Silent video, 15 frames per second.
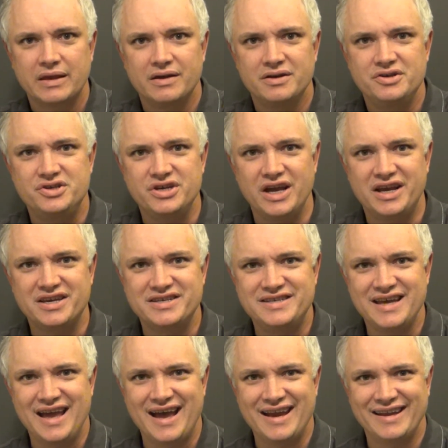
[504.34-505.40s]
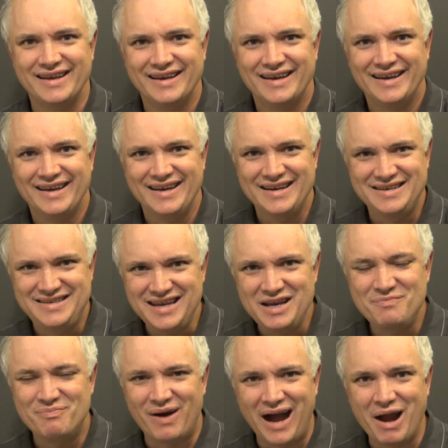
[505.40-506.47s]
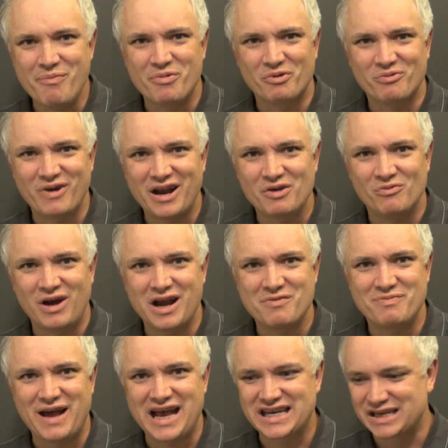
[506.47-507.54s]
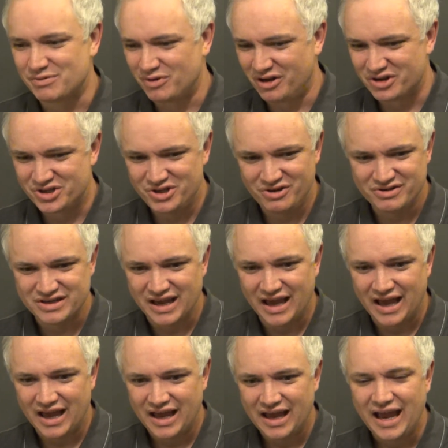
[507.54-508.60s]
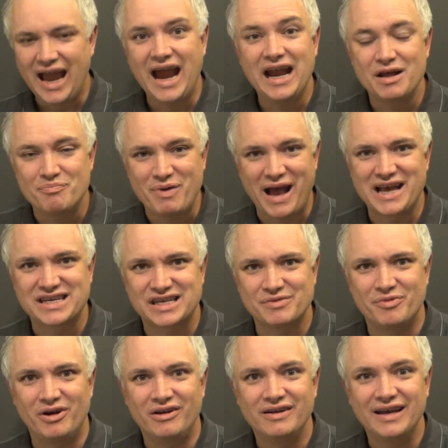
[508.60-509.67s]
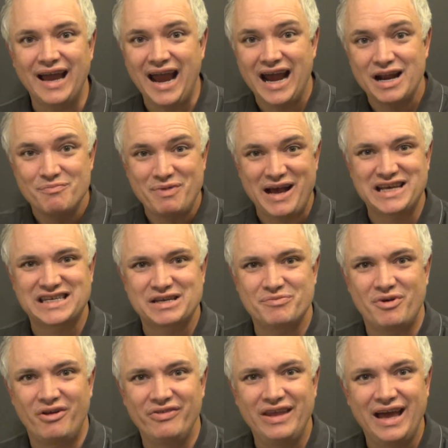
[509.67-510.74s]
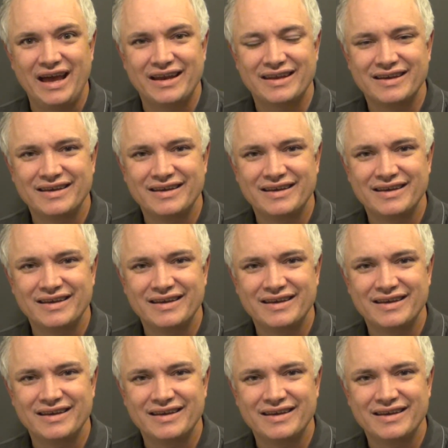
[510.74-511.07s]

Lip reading: Jake's dad did buy him the red and white basketball shoes and a basketball net.